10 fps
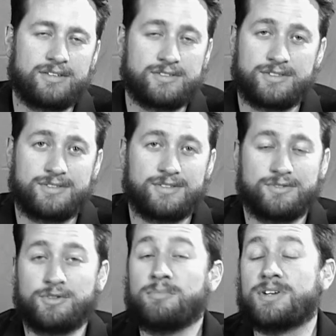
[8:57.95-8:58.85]
There's
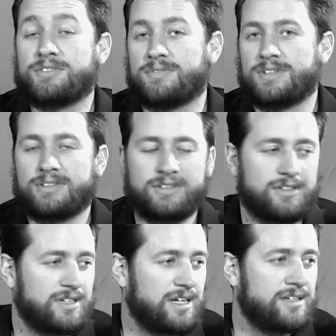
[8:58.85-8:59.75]
too much of it.
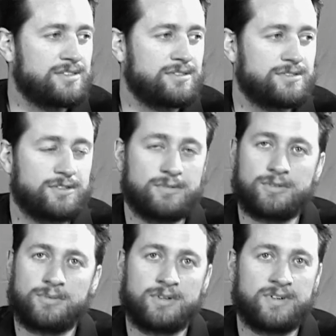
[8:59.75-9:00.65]
You got inserts that are worth
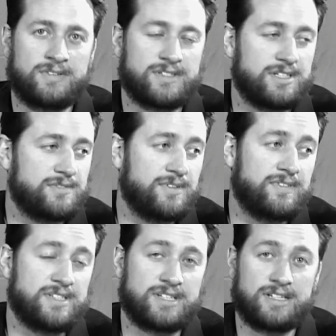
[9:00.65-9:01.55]
25 cents,
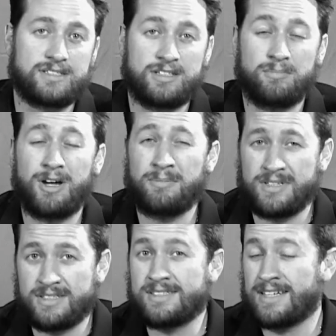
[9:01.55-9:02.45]
50 cents, and they'll
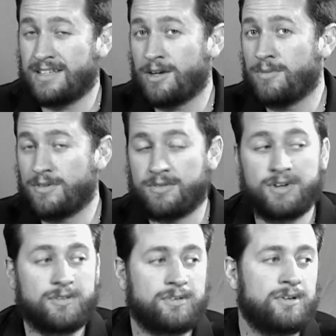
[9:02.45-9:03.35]
probably stay that way
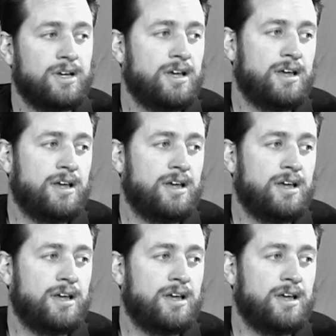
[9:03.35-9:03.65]
forever.